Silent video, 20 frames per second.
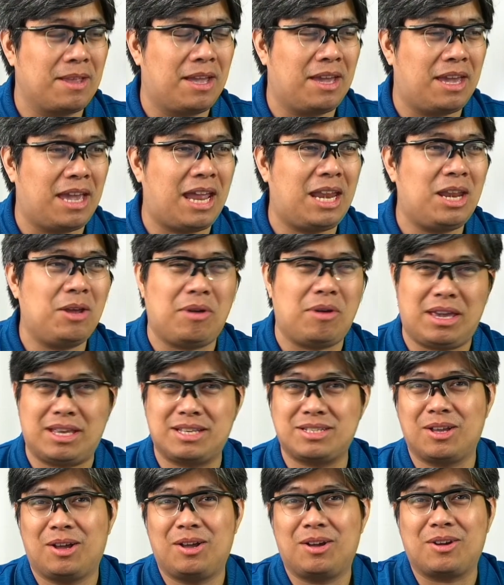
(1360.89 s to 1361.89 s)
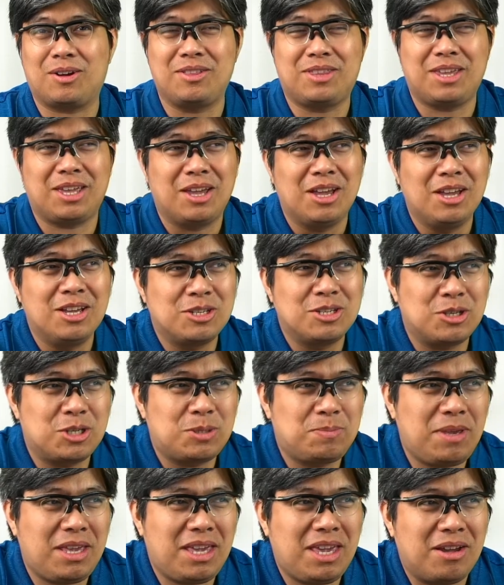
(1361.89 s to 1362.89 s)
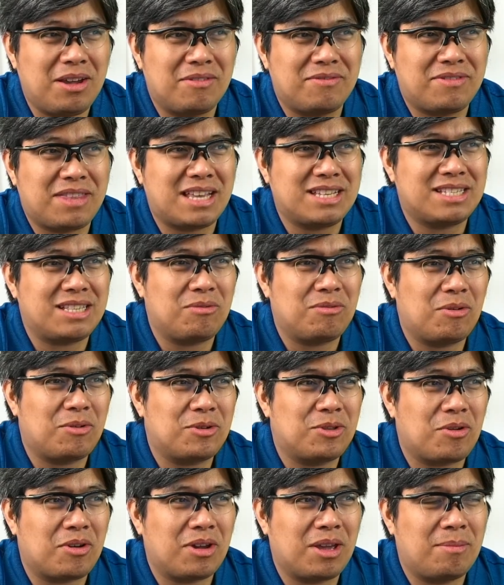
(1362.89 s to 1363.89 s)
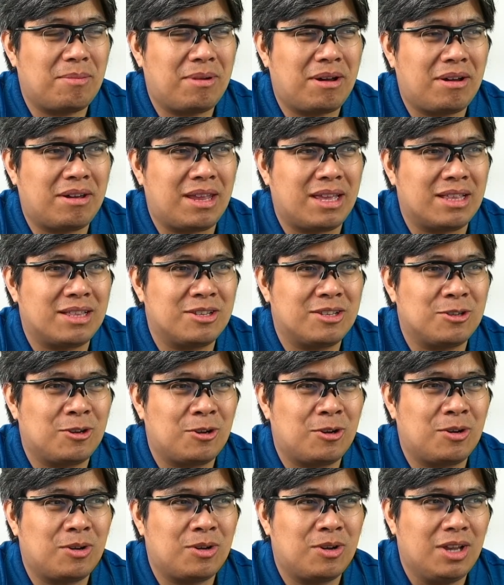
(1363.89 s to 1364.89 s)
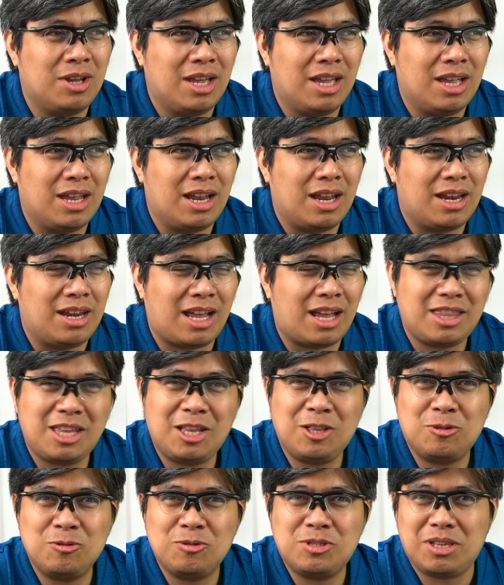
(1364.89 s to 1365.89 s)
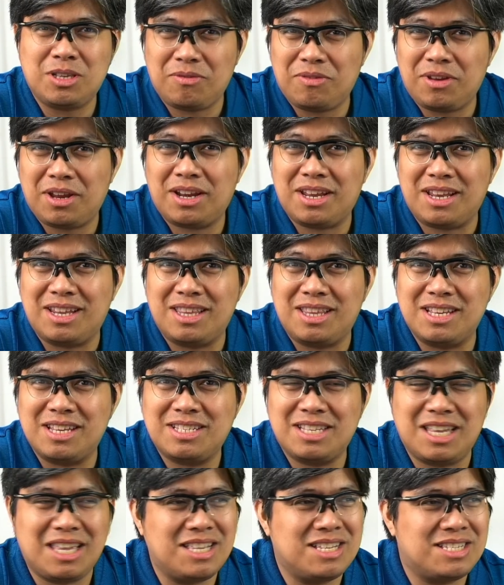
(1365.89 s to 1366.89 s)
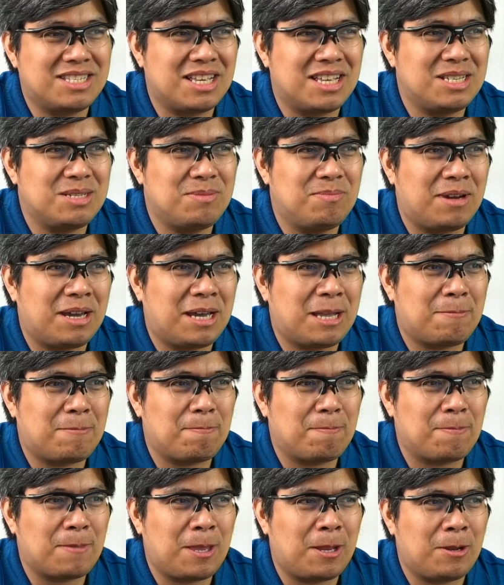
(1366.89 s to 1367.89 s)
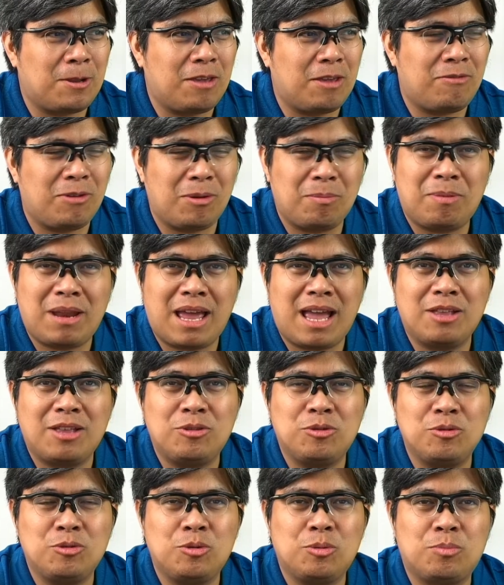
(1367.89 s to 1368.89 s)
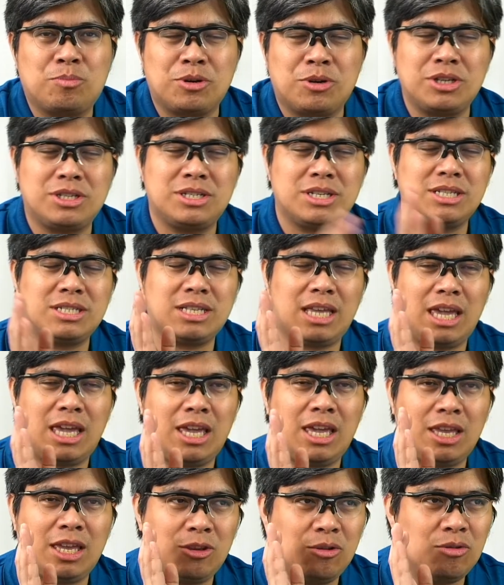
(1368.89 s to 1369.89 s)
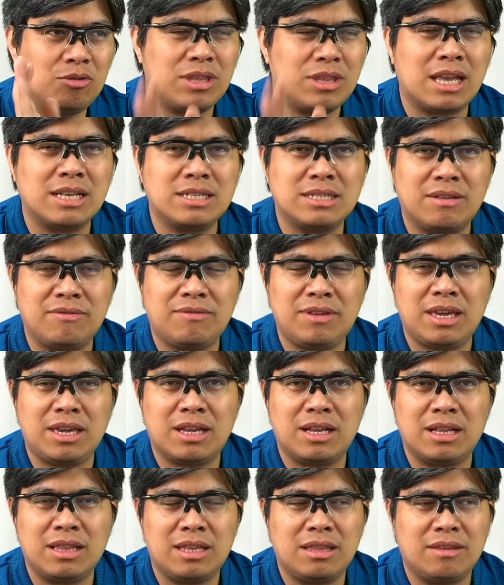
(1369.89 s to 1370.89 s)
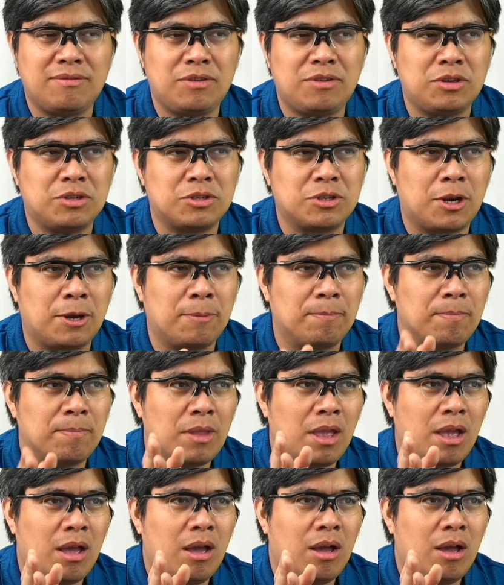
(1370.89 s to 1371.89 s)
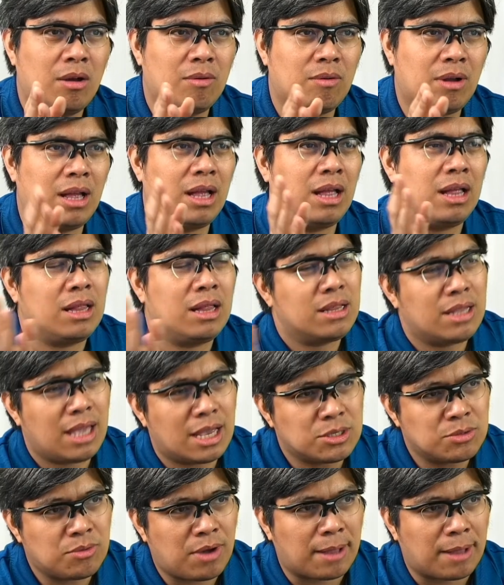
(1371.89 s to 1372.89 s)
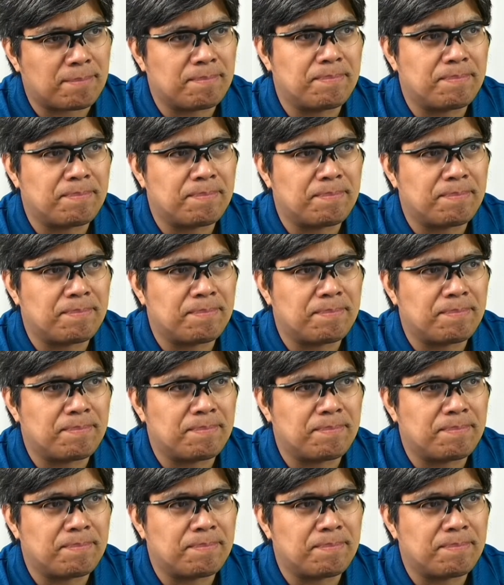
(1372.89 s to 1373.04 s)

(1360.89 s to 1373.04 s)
Anyway, so continue. So speaking of Tesla, we were talking about it. So nothing too severe in this instance, but, you know, if you plan to purchase a new Tesla vehicle in the future, well, guess what?